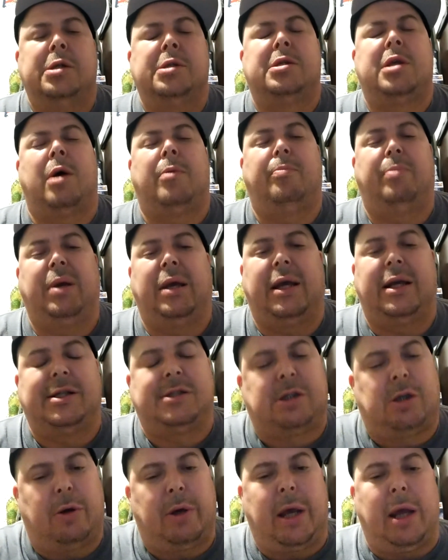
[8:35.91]
to be
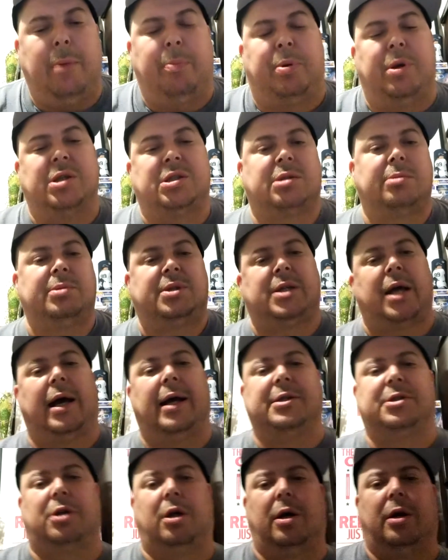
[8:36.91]
until he puts some
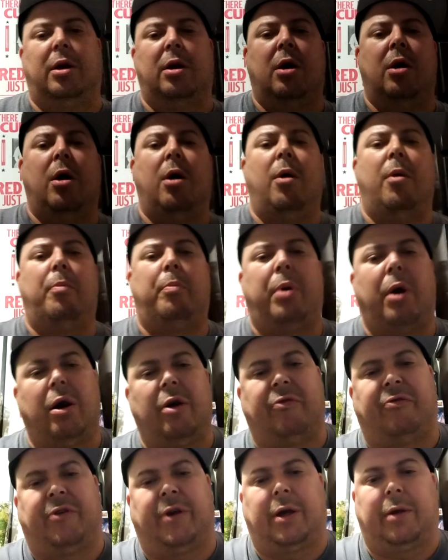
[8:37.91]
size on.
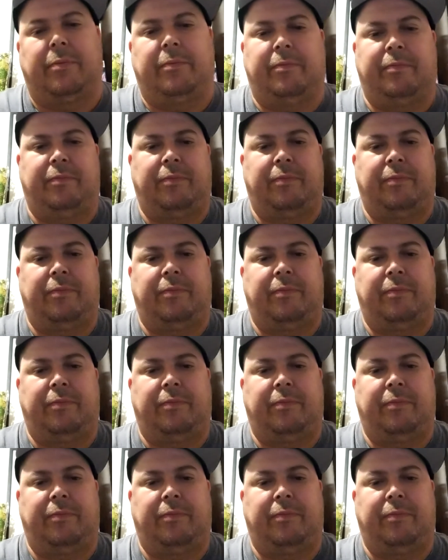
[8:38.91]
Perfect.